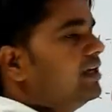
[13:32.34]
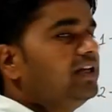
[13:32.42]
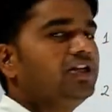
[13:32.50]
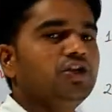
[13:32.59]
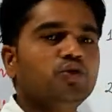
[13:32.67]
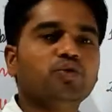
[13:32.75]

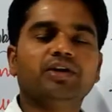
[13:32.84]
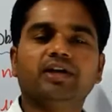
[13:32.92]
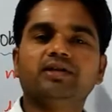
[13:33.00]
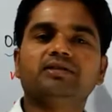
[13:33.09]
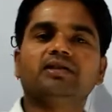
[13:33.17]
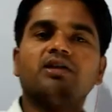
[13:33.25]
then you
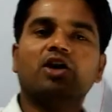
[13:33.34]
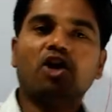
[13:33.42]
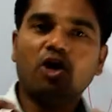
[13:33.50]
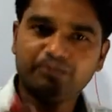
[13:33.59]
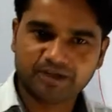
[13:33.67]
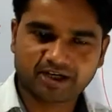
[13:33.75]
is
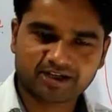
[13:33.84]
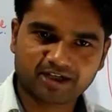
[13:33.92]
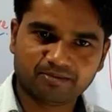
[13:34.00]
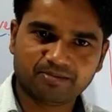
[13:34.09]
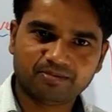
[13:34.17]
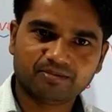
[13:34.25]

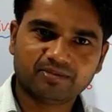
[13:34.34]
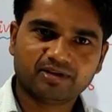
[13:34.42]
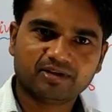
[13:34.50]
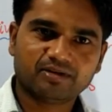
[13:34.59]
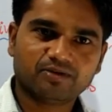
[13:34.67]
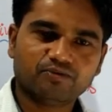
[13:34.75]
objective.
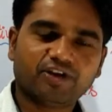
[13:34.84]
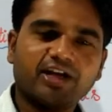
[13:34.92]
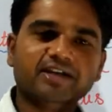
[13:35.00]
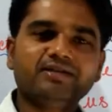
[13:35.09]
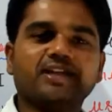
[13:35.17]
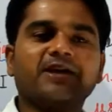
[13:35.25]
We
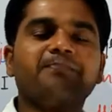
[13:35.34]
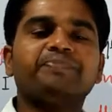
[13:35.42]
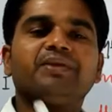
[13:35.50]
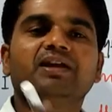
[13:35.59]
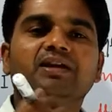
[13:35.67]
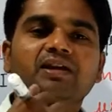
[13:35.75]
can say
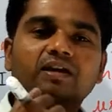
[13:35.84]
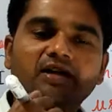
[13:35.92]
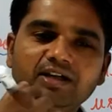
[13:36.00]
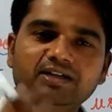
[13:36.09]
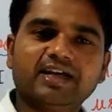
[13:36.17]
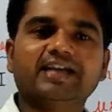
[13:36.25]

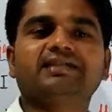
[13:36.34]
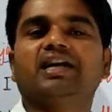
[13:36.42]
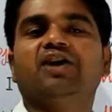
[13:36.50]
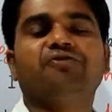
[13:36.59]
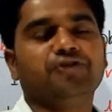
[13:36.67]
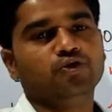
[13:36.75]
in case
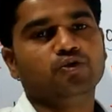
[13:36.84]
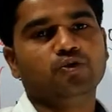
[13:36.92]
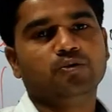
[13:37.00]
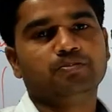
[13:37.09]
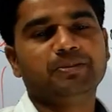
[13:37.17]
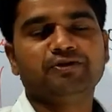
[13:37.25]
of
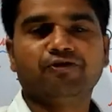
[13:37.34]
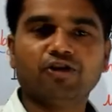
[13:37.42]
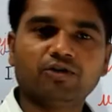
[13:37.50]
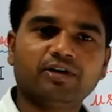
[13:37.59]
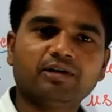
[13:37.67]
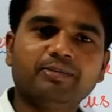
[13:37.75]
you,
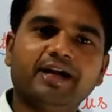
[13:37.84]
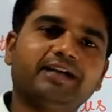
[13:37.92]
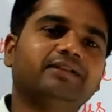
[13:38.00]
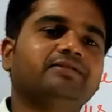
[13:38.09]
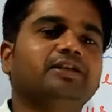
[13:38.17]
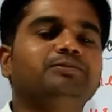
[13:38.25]
before verb it
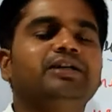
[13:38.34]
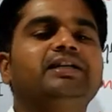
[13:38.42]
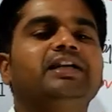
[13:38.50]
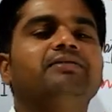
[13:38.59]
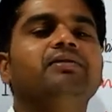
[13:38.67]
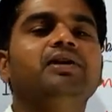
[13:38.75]
is
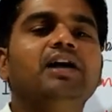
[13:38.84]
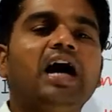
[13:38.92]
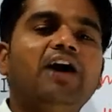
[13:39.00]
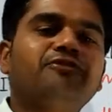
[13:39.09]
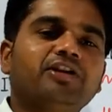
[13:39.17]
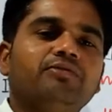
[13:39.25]
subjective,
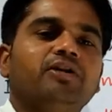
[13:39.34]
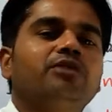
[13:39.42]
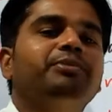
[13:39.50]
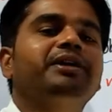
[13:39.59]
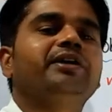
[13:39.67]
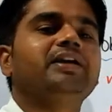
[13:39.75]
after
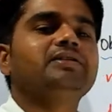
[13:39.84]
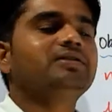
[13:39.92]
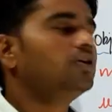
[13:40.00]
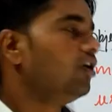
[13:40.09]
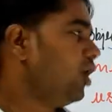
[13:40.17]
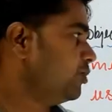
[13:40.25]
verb it
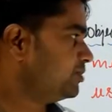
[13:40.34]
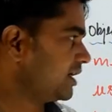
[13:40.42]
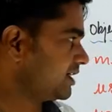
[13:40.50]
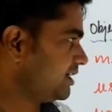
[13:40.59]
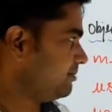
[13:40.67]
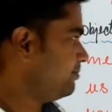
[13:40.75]
is
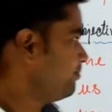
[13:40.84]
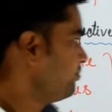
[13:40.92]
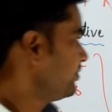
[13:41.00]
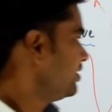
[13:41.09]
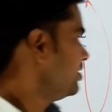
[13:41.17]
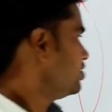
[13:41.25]
objective.
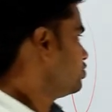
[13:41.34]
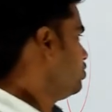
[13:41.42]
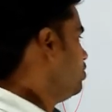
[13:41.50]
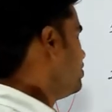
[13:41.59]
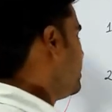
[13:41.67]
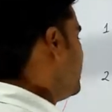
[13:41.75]

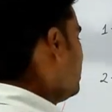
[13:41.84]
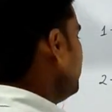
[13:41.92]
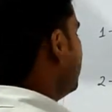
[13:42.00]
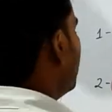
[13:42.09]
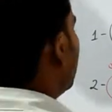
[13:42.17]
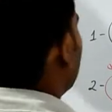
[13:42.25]
So here